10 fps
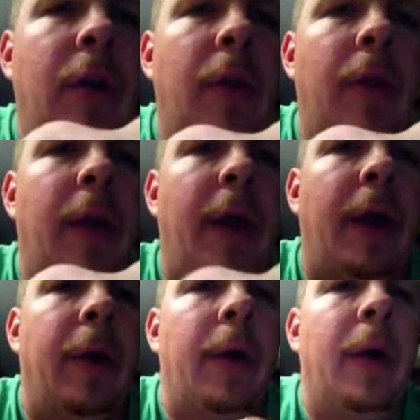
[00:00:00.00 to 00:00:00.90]

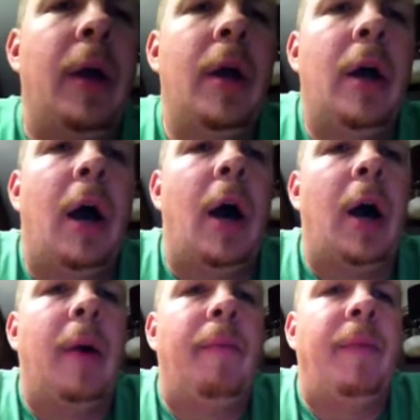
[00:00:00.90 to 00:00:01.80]
there.
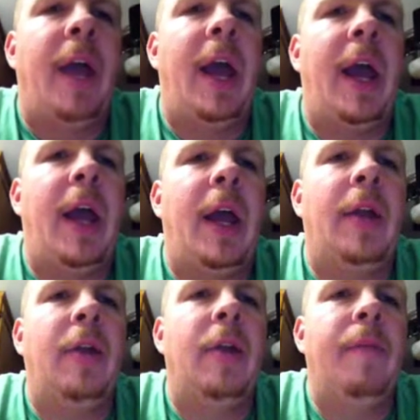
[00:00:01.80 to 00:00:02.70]

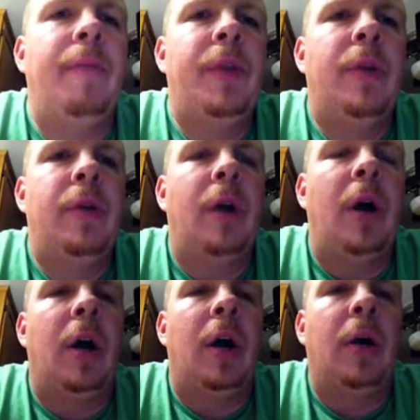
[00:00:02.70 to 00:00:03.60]
And
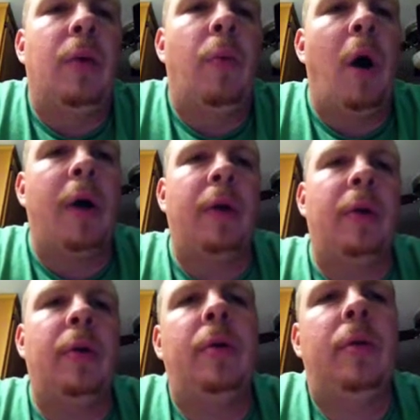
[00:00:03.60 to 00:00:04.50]

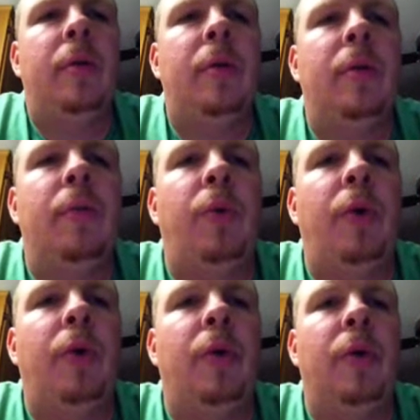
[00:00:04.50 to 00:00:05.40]
water
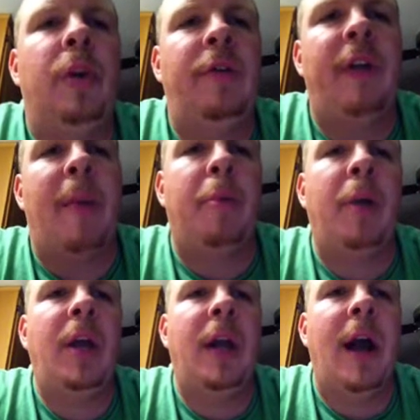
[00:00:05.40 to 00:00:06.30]
will
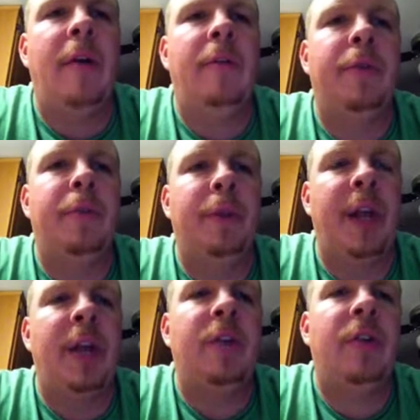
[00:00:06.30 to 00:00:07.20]
evaporate out of the
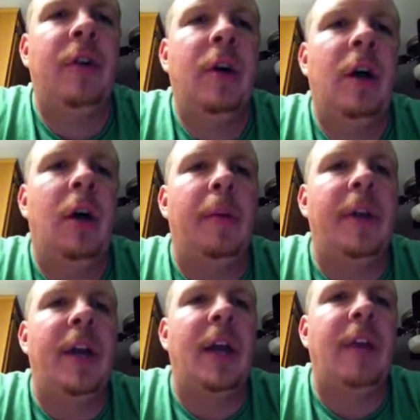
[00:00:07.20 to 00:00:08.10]
plant,
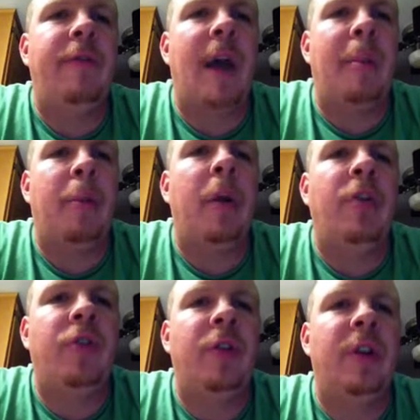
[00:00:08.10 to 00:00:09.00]
and that
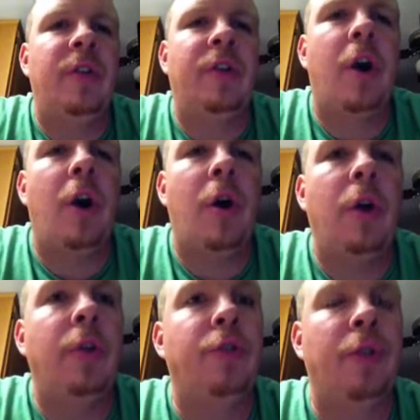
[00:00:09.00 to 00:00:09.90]
evaporation is
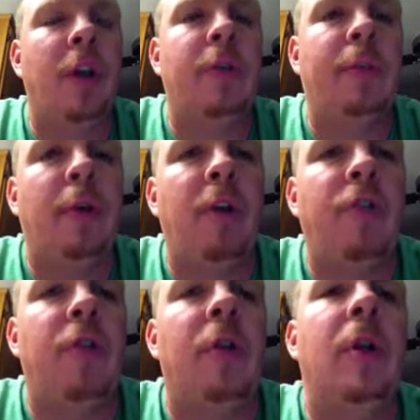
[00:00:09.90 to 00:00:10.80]
called
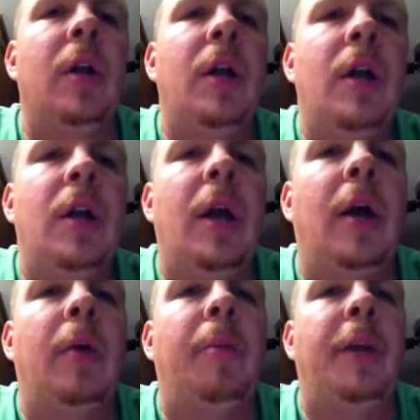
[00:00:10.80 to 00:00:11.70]
transpiration.
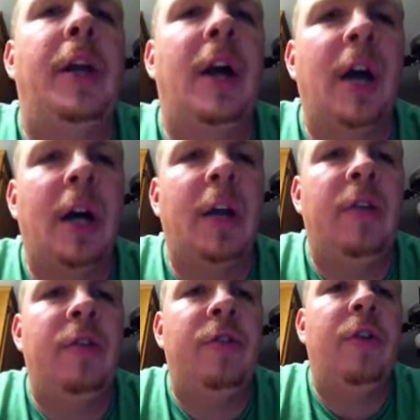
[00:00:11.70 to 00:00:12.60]
Now,
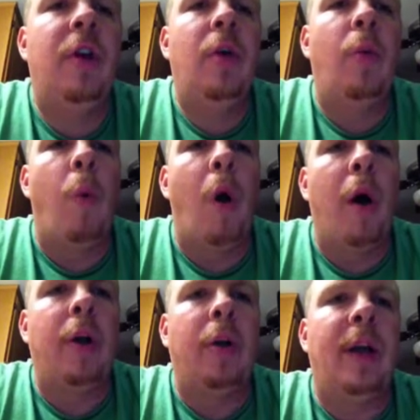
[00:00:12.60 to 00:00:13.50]
because
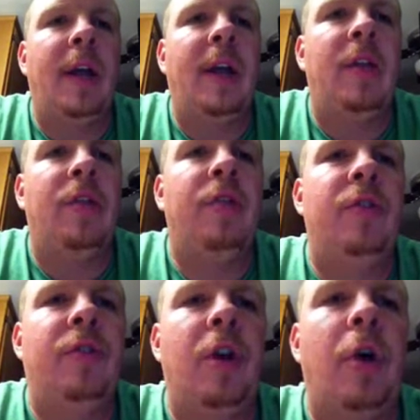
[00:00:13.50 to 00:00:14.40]
water
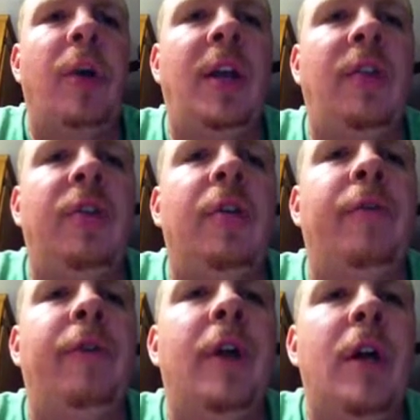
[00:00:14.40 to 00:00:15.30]
is
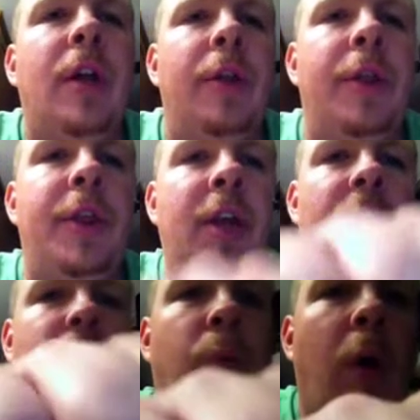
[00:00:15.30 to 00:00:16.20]
cohesive,
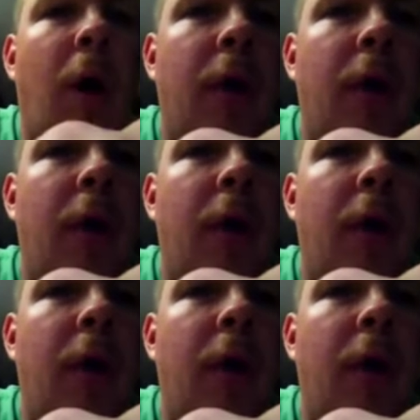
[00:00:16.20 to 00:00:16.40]
this water